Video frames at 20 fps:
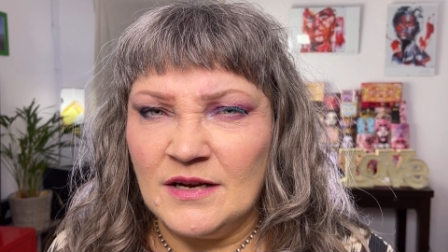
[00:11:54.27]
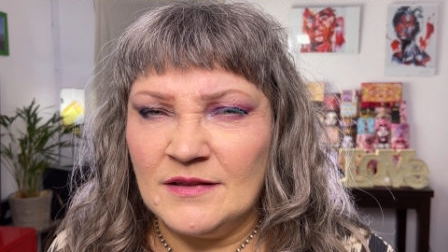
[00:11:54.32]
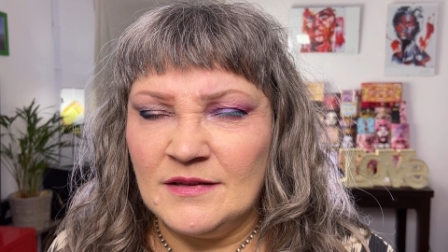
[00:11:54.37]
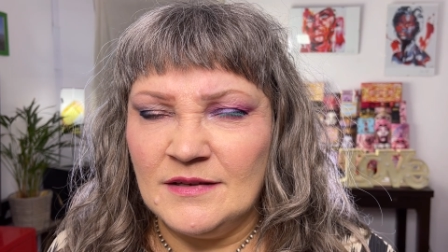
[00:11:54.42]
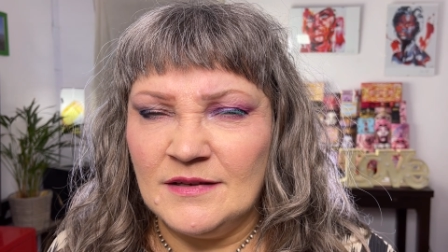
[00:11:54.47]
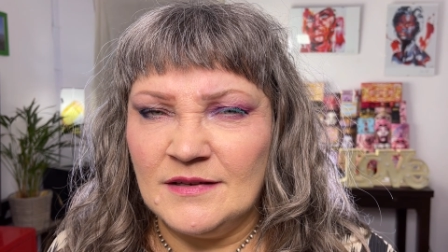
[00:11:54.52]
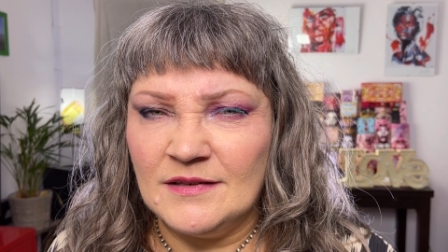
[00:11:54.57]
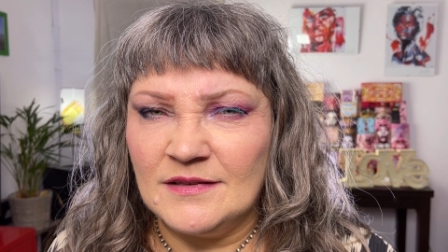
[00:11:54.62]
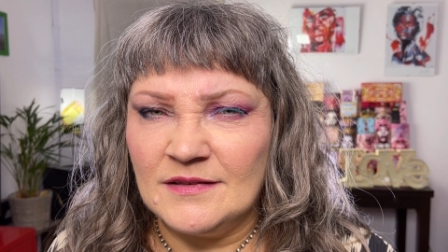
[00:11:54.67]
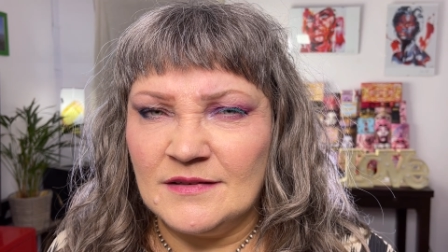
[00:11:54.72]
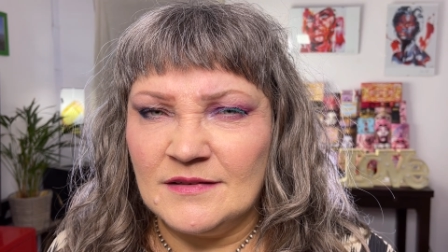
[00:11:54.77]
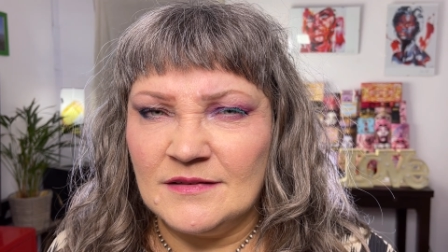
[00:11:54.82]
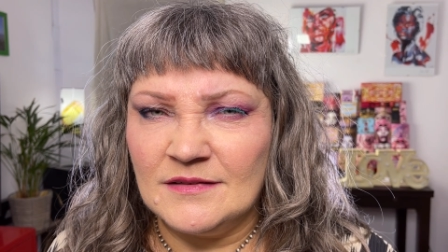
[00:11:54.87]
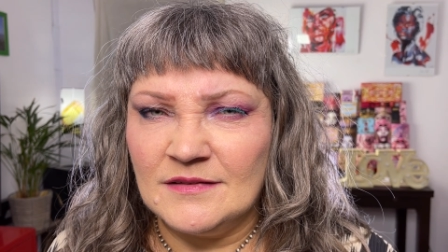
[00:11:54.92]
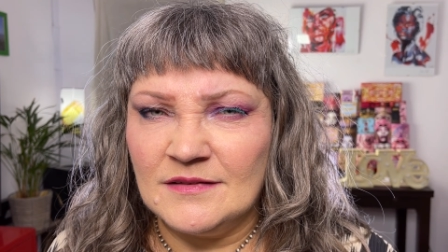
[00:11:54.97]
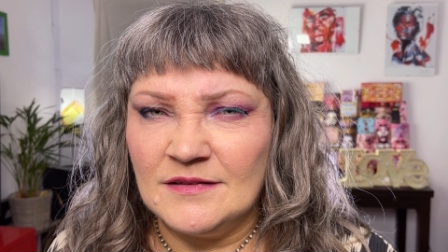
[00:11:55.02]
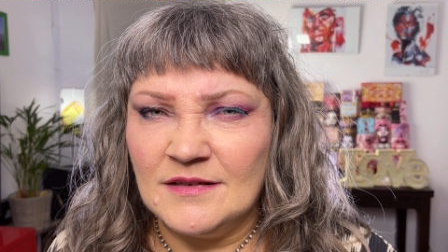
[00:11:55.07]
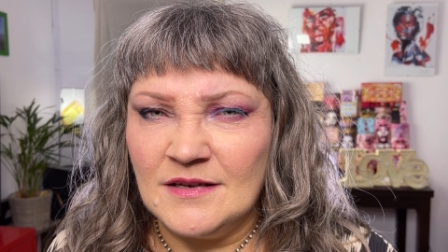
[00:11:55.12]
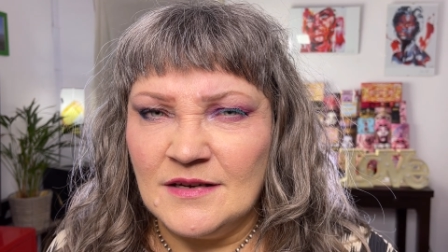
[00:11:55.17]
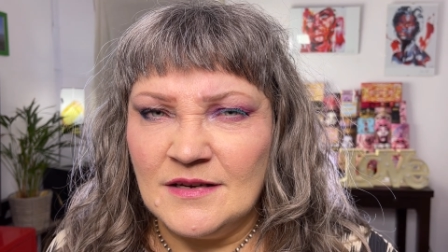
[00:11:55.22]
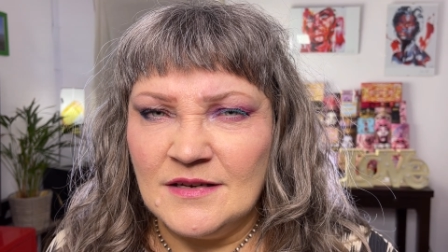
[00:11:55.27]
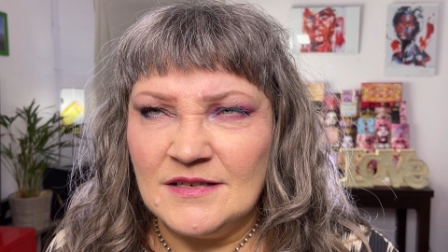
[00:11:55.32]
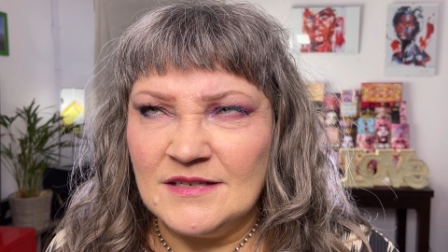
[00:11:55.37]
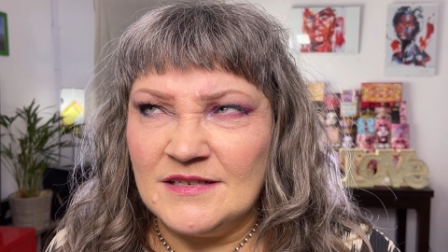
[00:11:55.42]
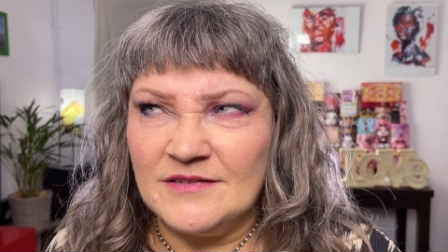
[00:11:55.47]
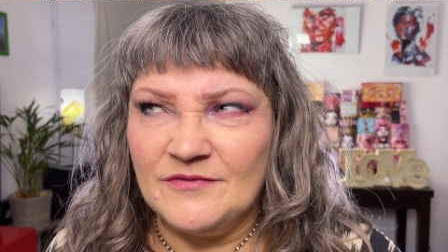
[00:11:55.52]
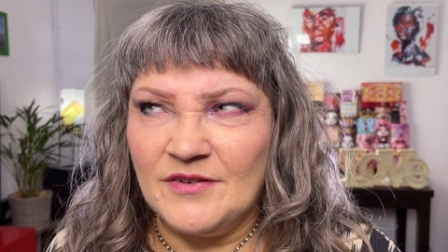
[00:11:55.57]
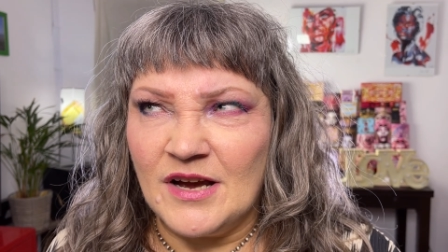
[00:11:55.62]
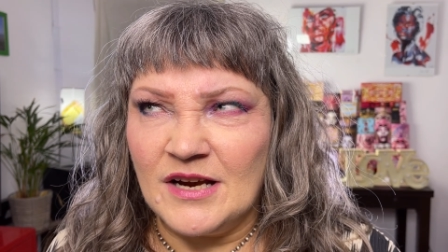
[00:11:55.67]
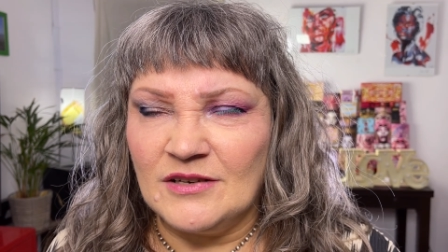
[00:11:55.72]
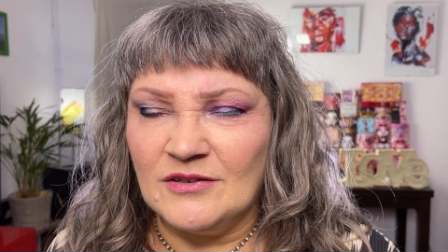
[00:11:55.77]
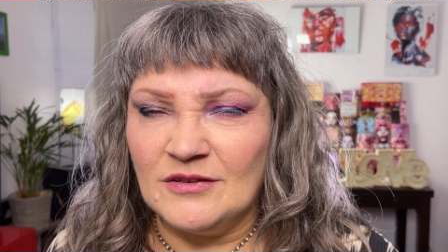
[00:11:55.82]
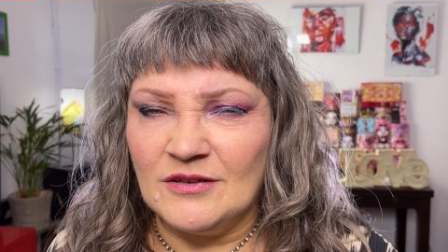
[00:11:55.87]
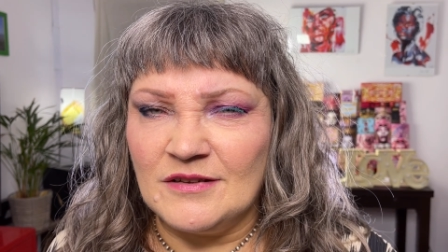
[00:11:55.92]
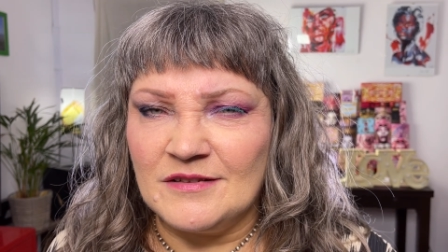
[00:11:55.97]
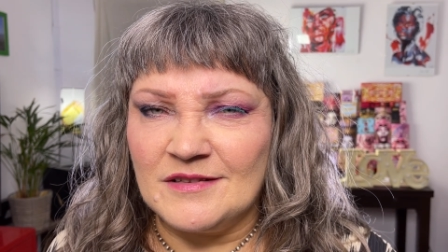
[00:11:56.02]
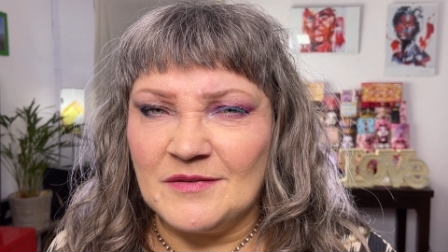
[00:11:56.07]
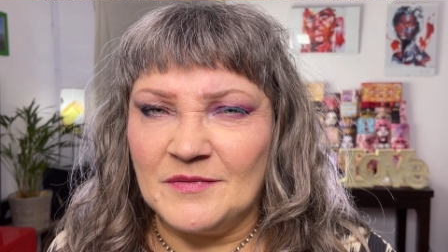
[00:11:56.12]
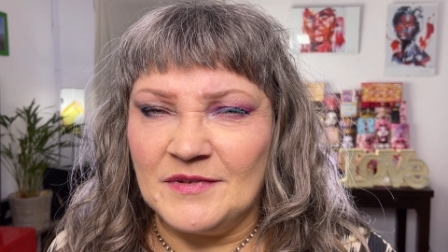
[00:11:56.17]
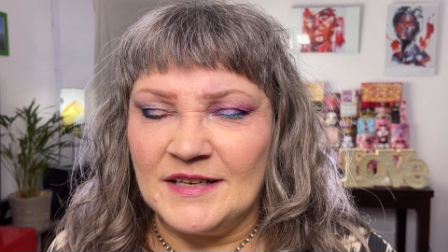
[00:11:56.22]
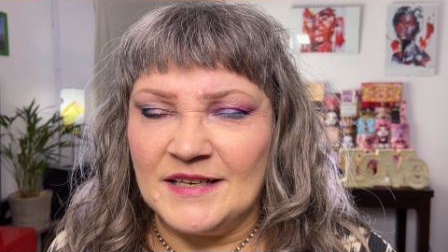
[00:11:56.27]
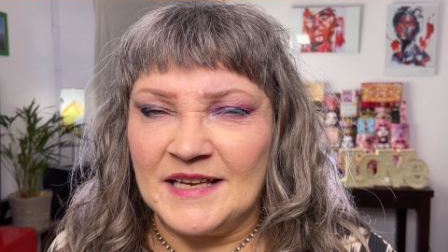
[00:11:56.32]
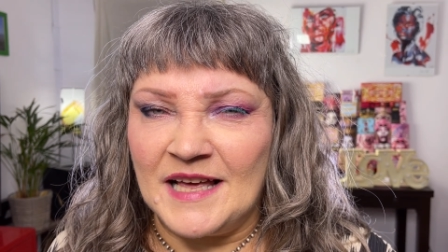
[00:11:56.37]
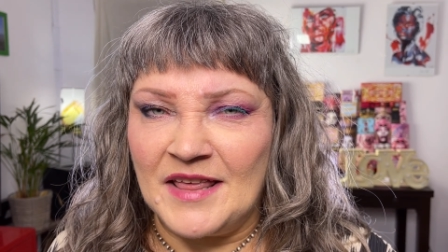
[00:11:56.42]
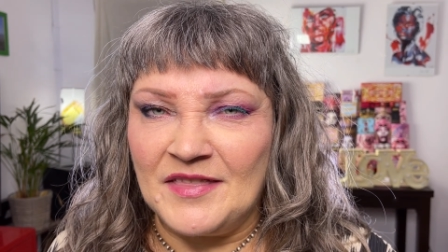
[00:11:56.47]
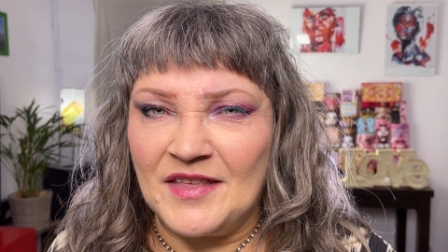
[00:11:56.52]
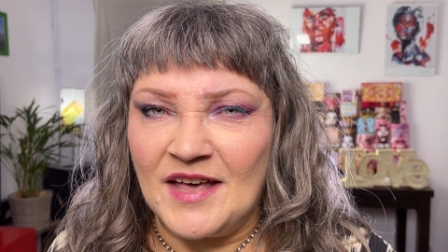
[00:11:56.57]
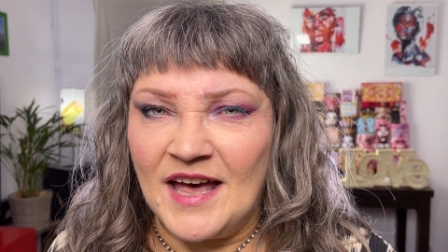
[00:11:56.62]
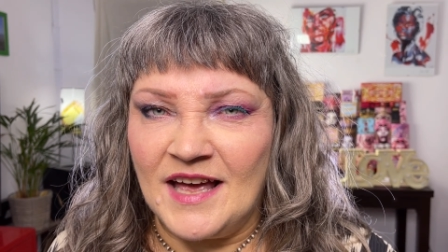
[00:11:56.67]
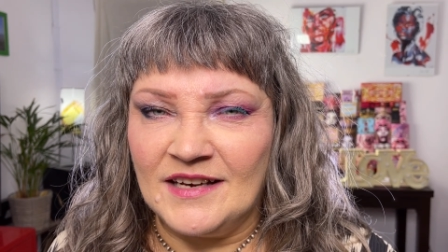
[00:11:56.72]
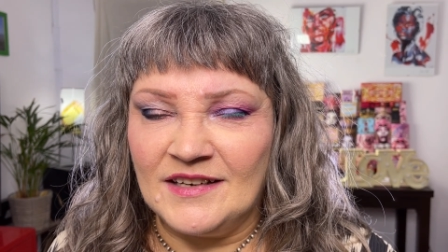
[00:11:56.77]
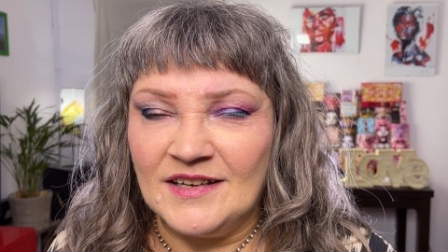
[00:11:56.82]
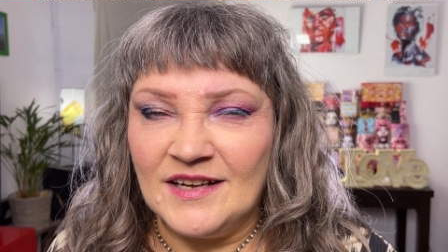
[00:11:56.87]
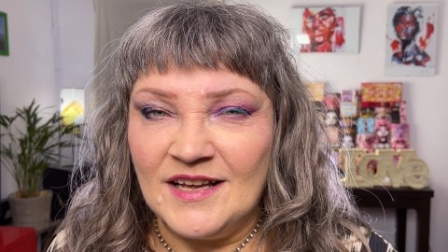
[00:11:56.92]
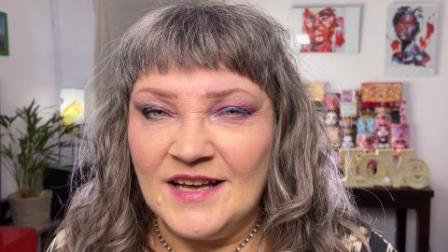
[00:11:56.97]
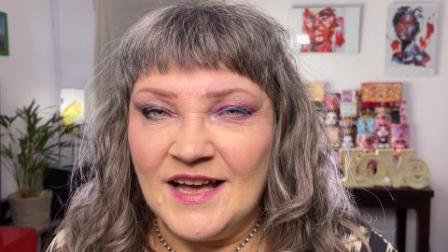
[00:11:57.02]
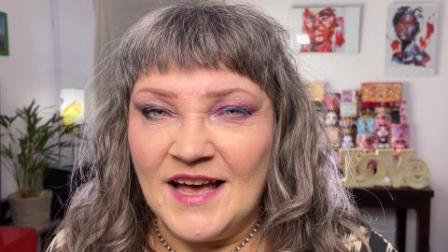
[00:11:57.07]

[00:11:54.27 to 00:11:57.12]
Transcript: I think it's Divinal or something like that.